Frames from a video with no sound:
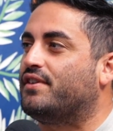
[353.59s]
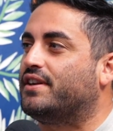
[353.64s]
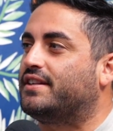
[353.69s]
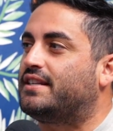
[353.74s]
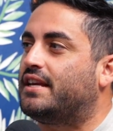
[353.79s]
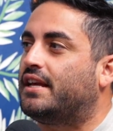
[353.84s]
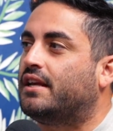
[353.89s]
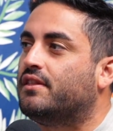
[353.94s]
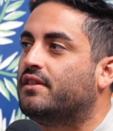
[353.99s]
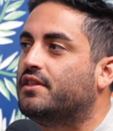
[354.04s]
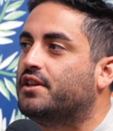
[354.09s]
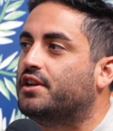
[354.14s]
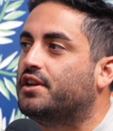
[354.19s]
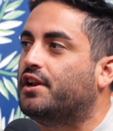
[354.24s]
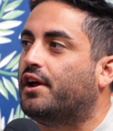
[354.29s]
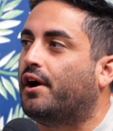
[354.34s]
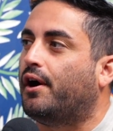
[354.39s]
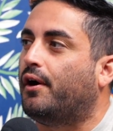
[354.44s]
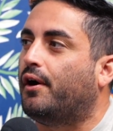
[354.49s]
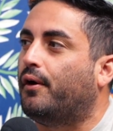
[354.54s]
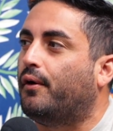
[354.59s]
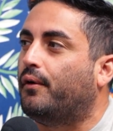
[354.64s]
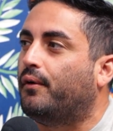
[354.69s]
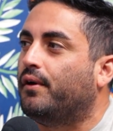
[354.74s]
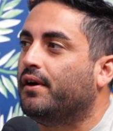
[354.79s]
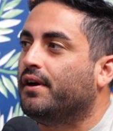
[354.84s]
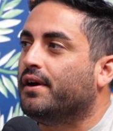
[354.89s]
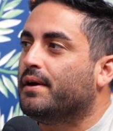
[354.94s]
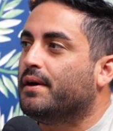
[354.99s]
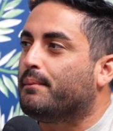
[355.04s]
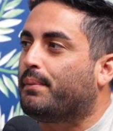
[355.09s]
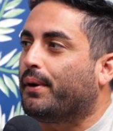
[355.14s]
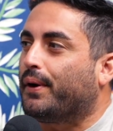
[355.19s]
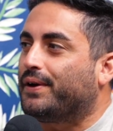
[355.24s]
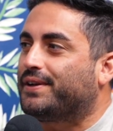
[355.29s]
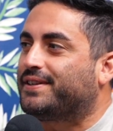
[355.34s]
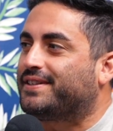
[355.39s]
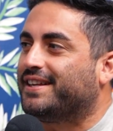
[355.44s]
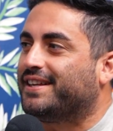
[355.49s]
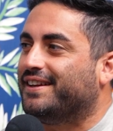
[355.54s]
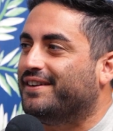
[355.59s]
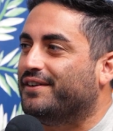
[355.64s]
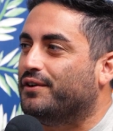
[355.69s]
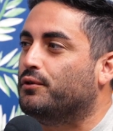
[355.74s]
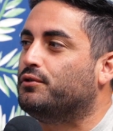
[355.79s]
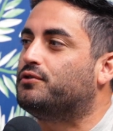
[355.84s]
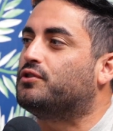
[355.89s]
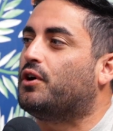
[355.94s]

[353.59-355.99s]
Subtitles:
this in the know person who's